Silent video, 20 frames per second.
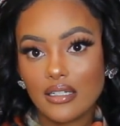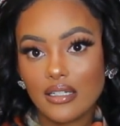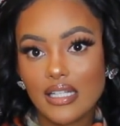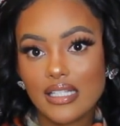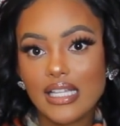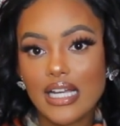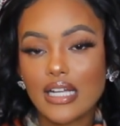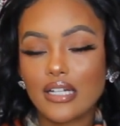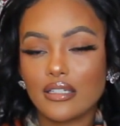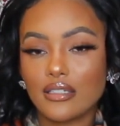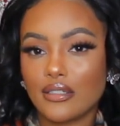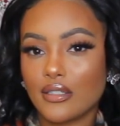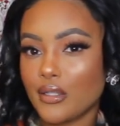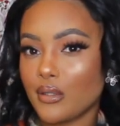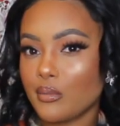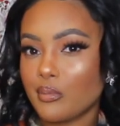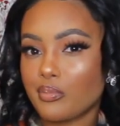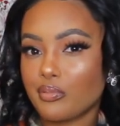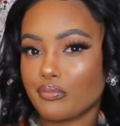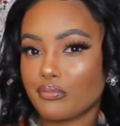It's like a
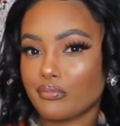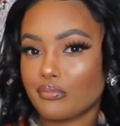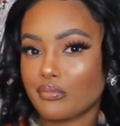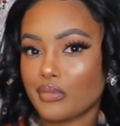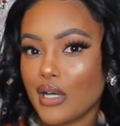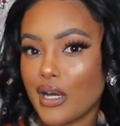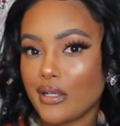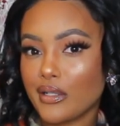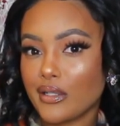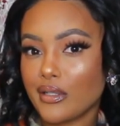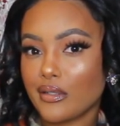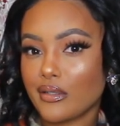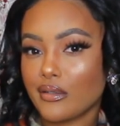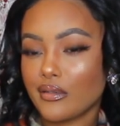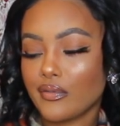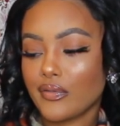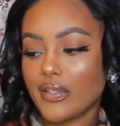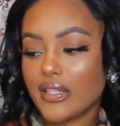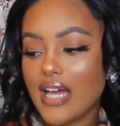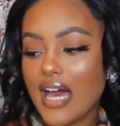dupe, kind of,
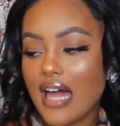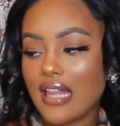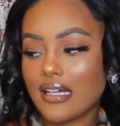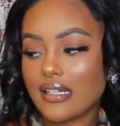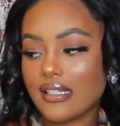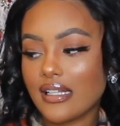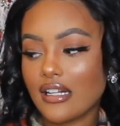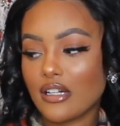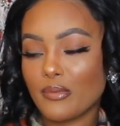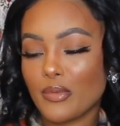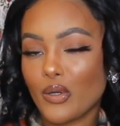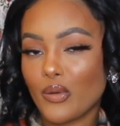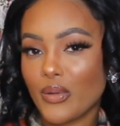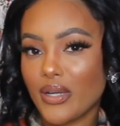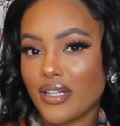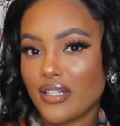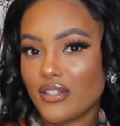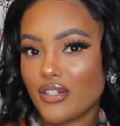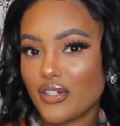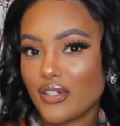for the Alexander
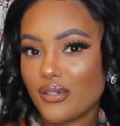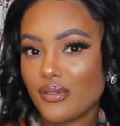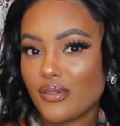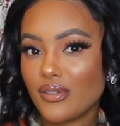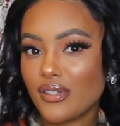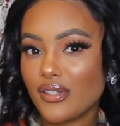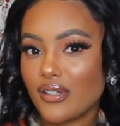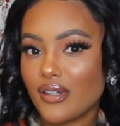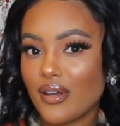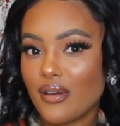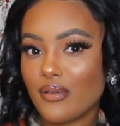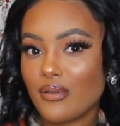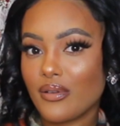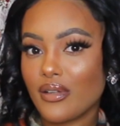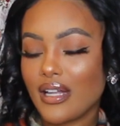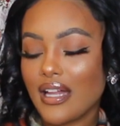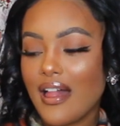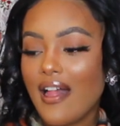McQueen shoes, you know?